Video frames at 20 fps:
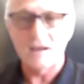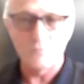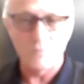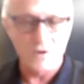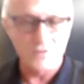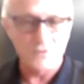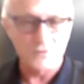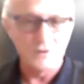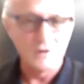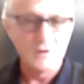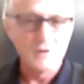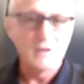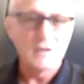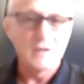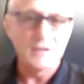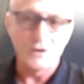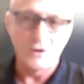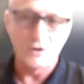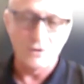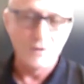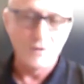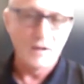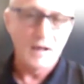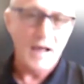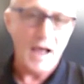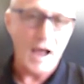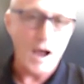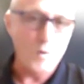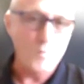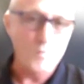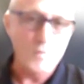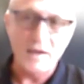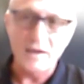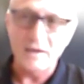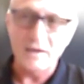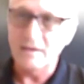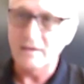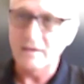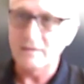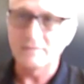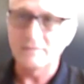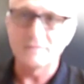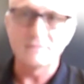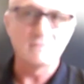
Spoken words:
whether, how many